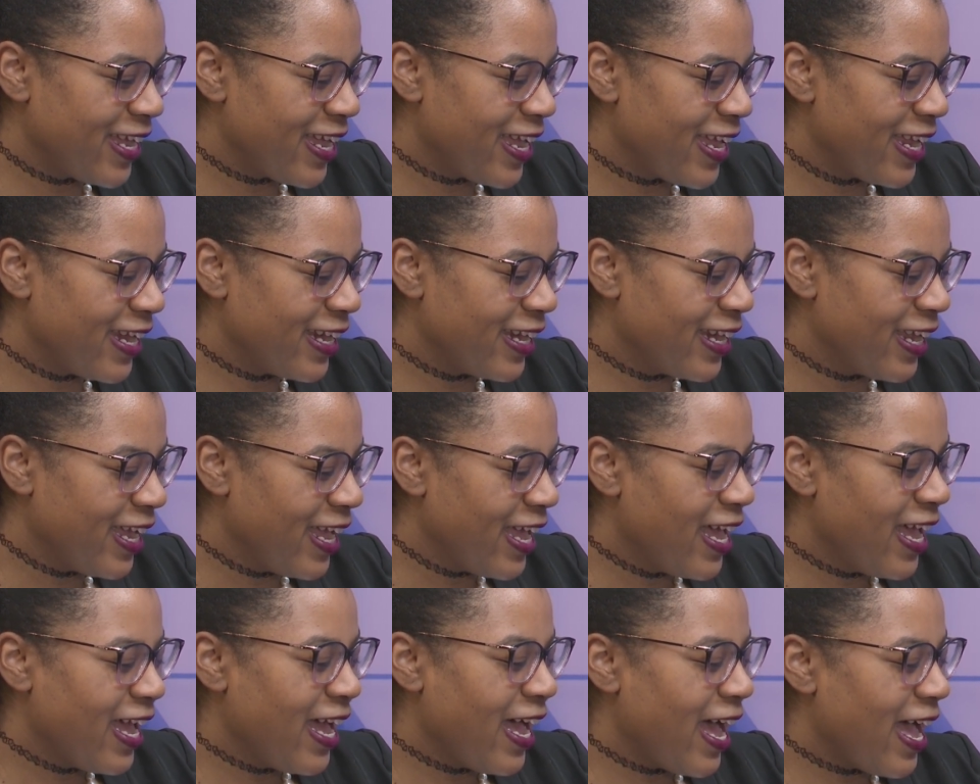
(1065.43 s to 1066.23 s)
And
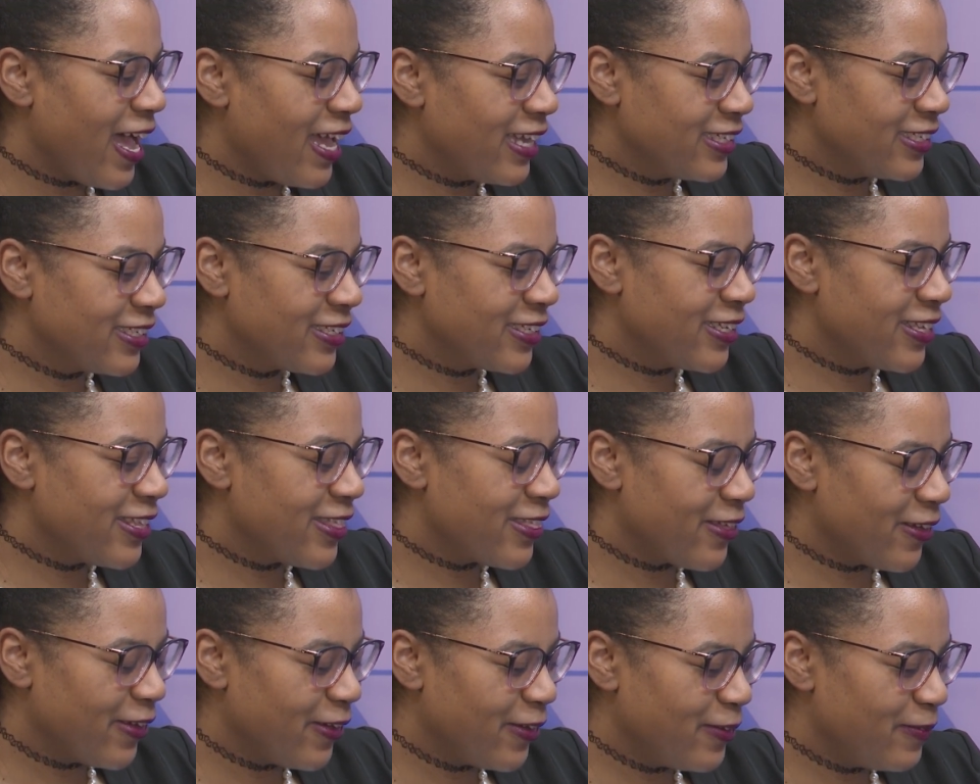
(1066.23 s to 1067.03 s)
I actually
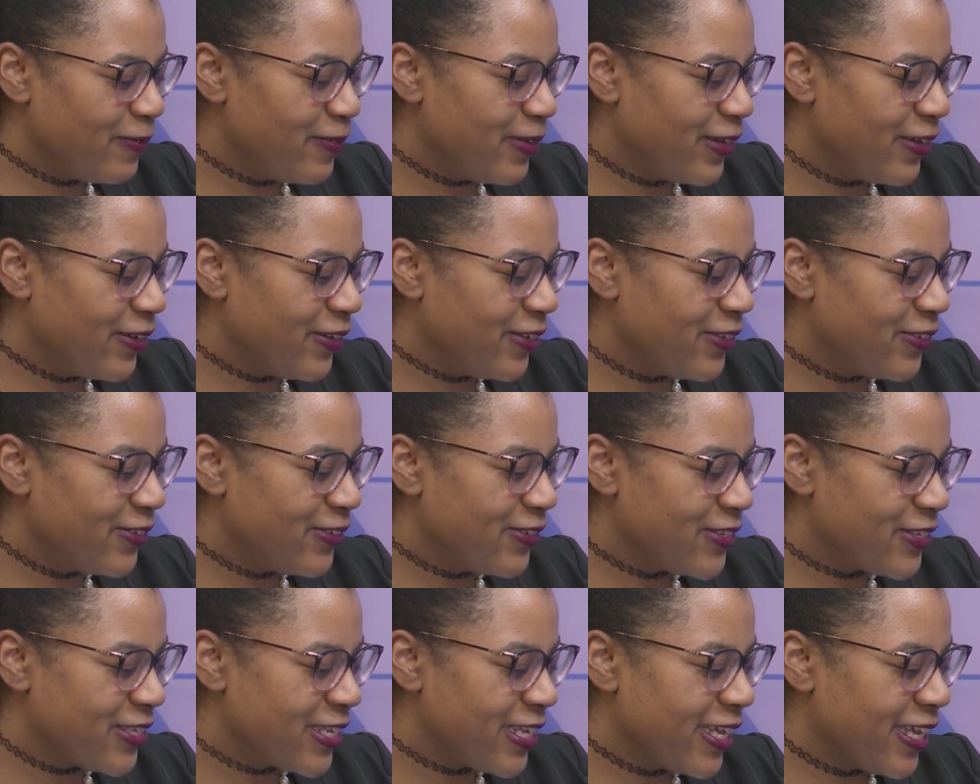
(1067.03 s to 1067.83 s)
thought about
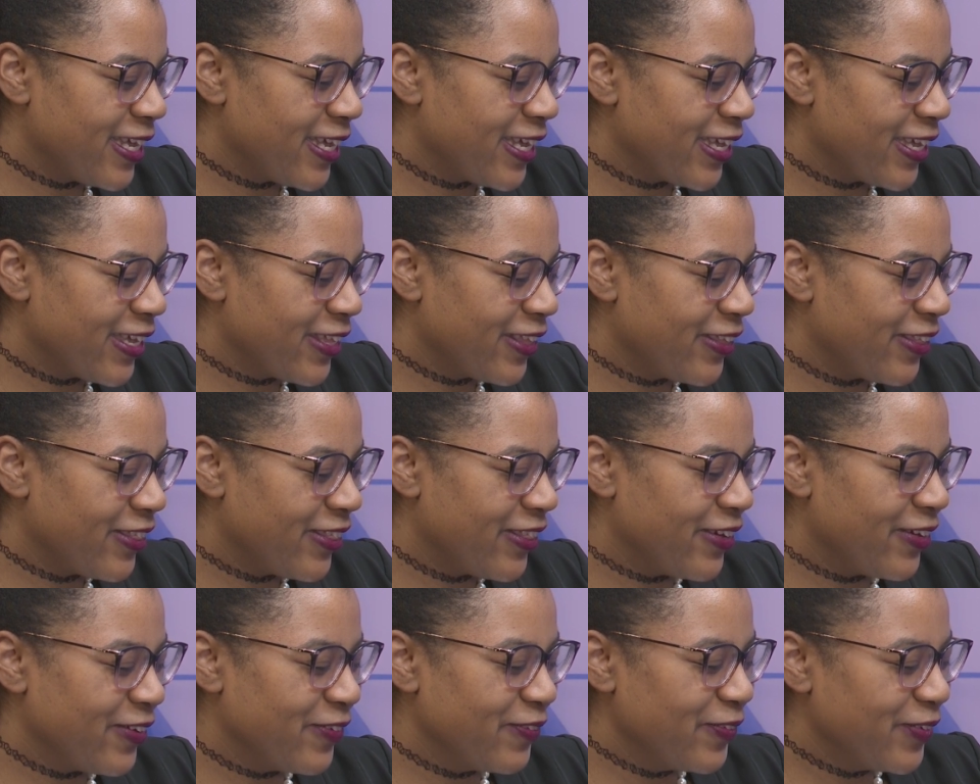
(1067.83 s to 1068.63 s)
using
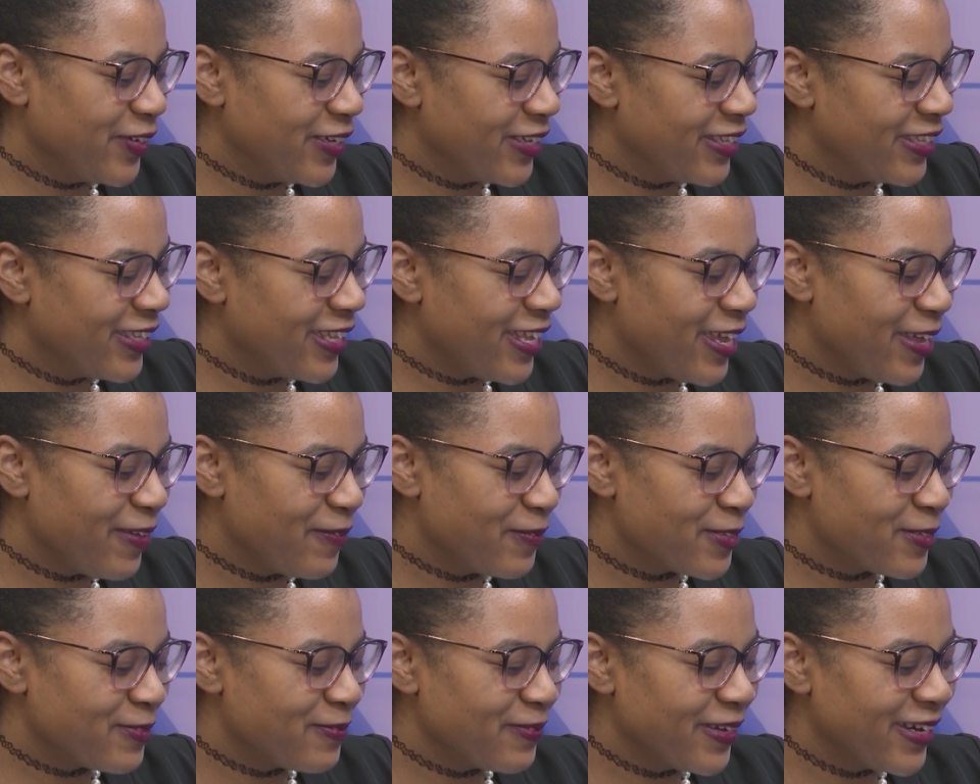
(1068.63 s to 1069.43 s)
their real
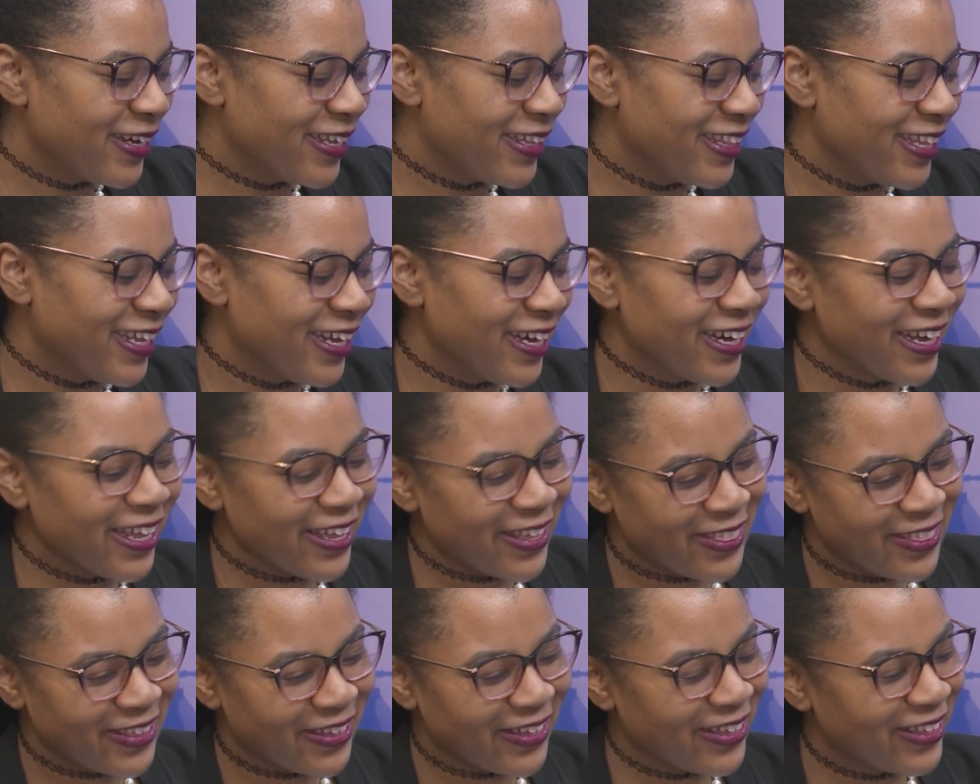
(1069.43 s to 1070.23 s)
names, but then
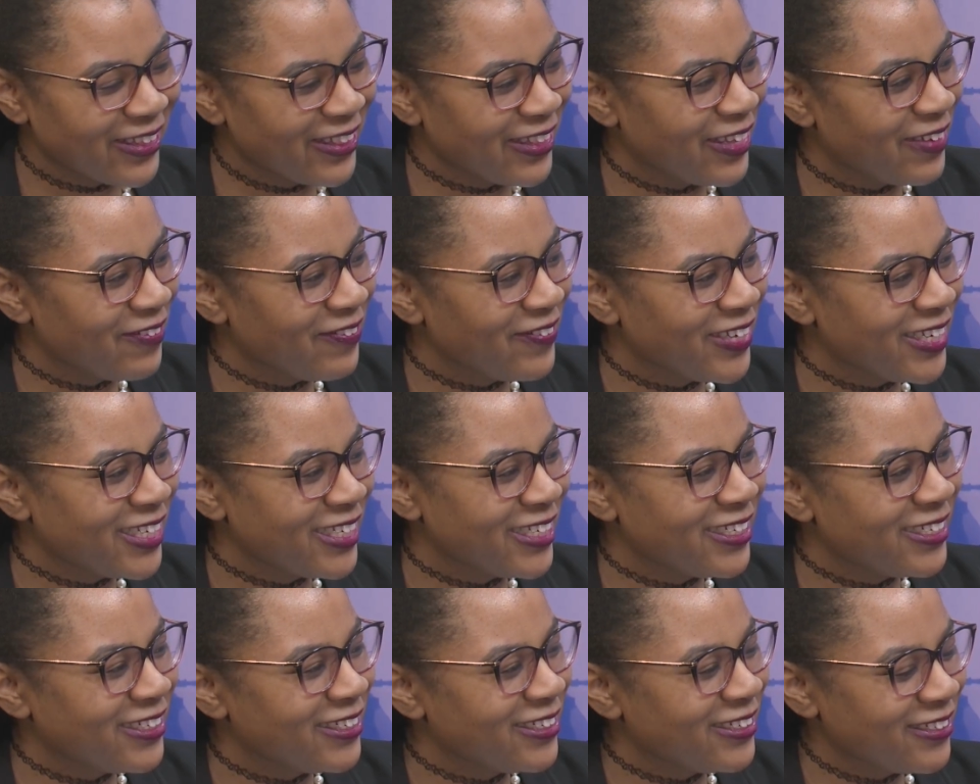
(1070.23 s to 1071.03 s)
I thought, let
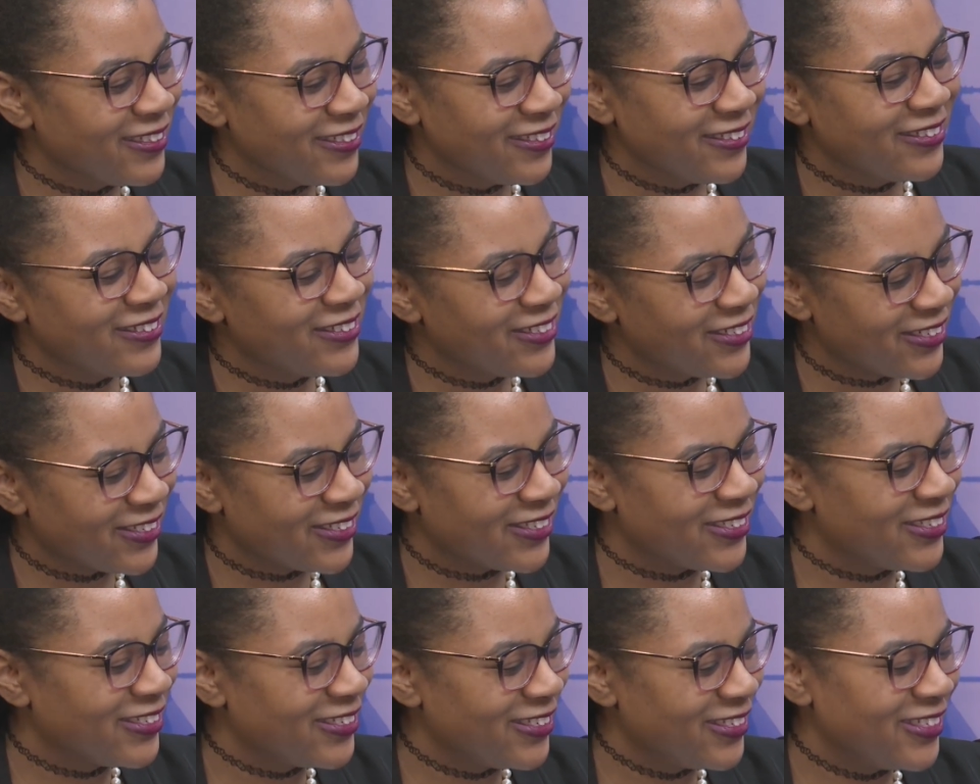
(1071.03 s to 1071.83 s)
me just
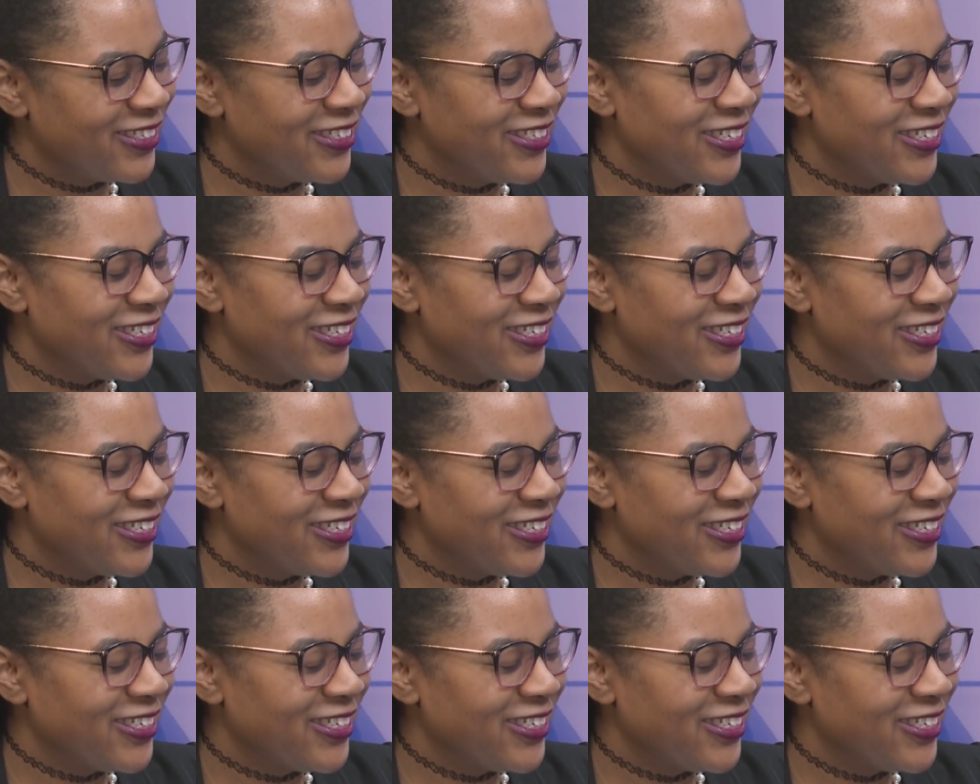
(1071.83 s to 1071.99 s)
yeah.